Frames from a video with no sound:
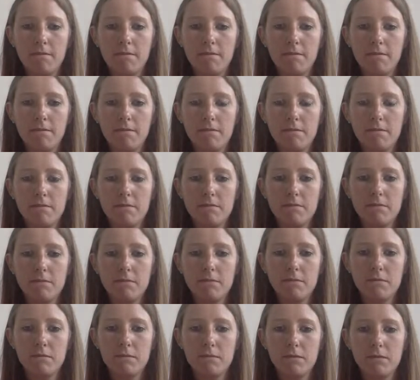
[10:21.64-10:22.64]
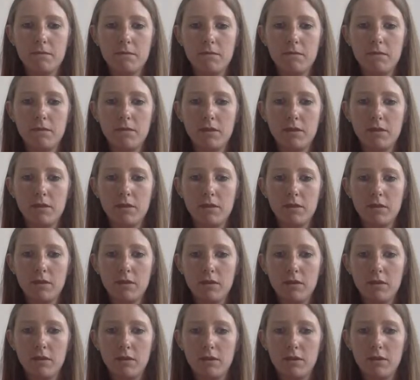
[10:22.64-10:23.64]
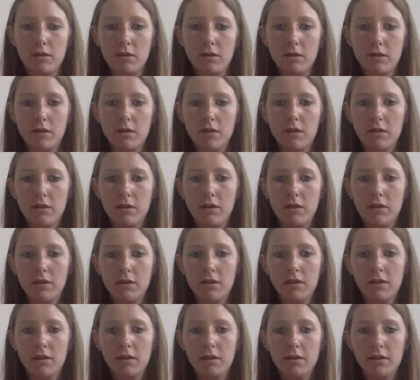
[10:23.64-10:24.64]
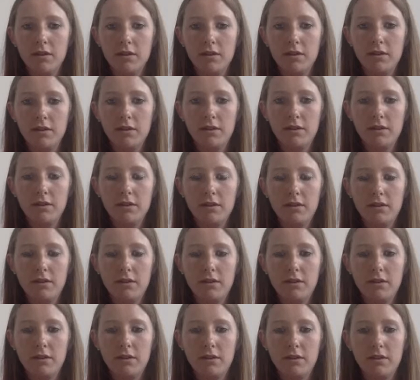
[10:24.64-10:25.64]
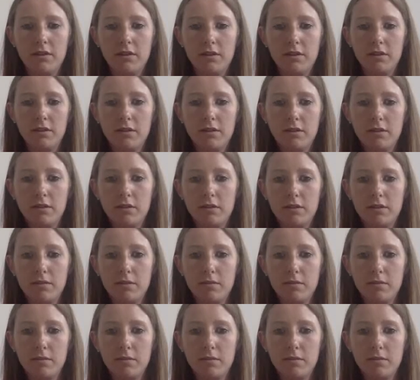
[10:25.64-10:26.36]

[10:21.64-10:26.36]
The person shown says nothing.